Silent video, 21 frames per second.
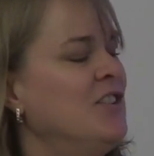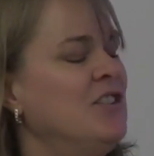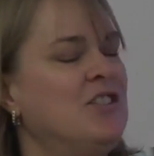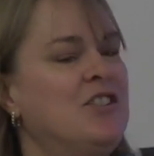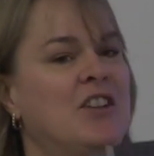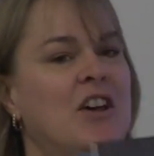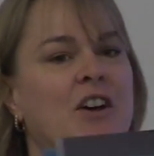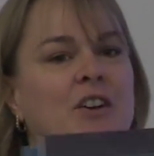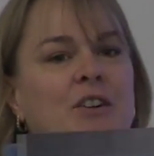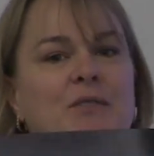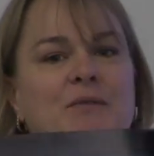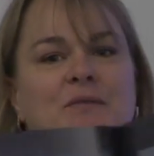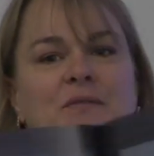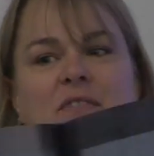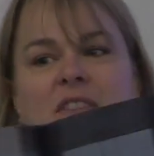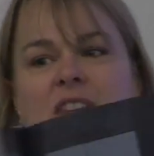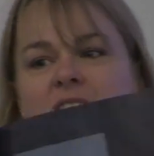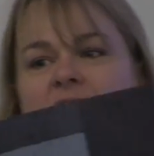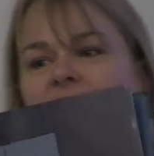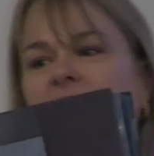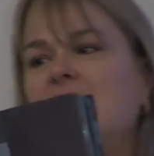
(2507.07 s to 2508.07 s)
So
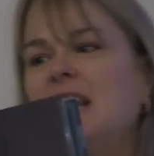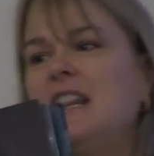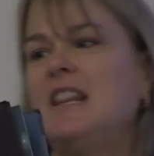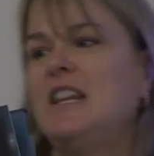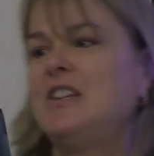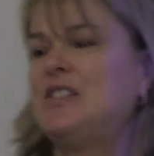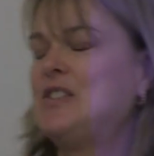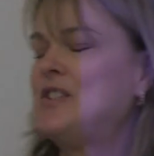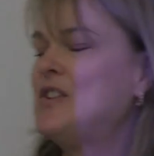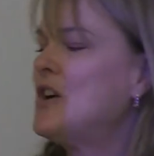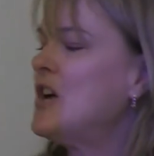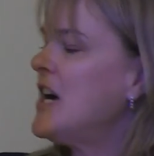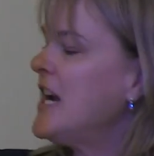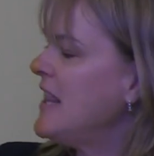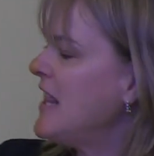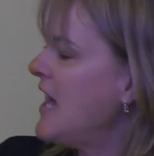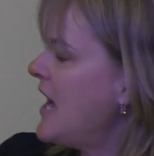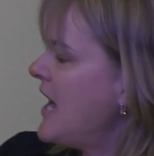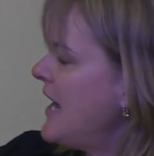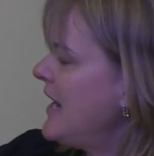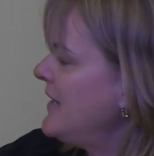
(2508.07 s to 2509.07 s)
the
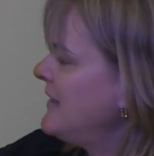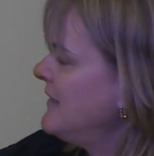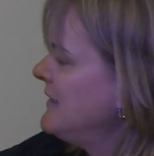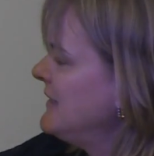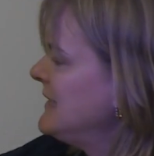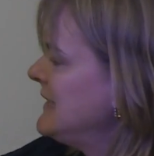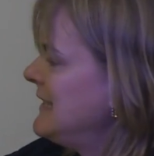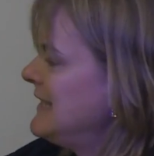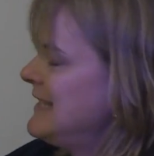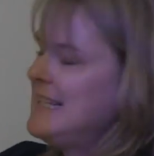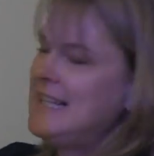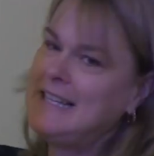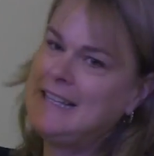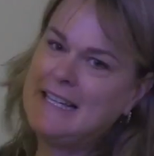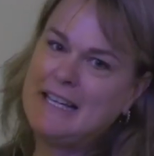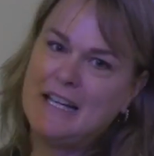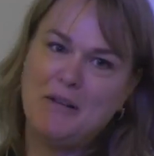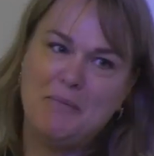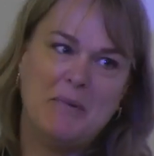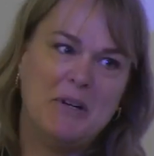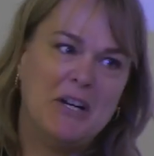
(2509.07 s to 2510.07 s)
storyline, a
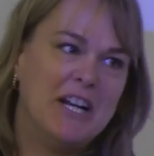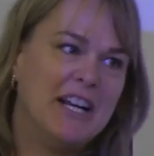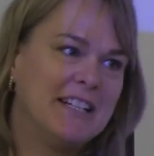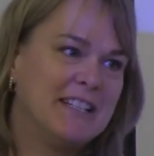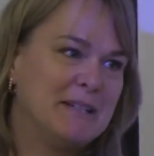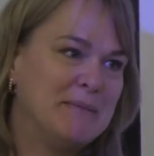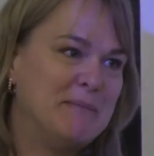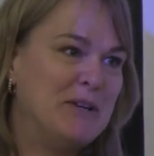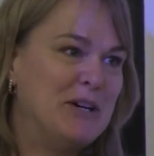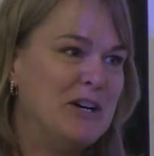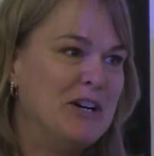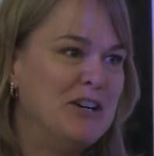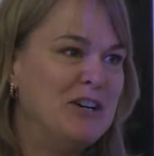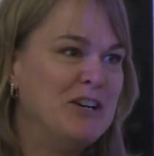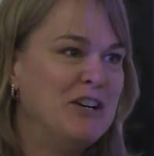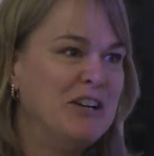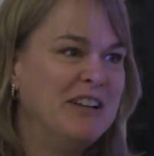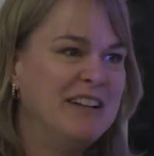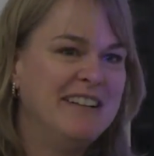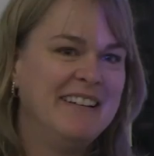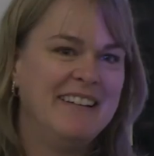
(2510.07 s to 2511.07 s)
little
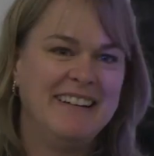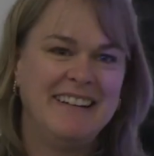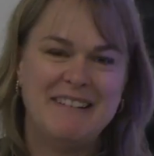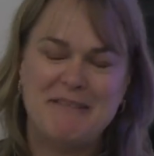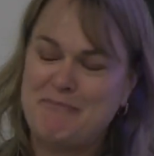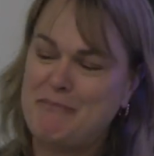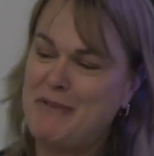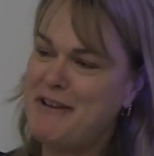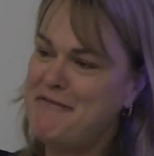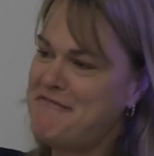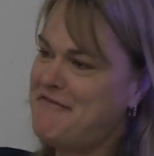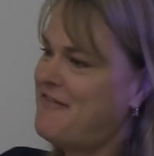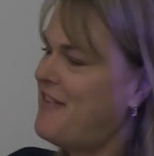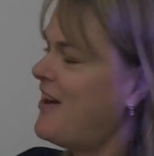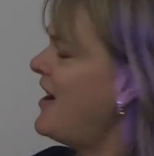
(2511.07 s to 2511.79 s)
predictable, but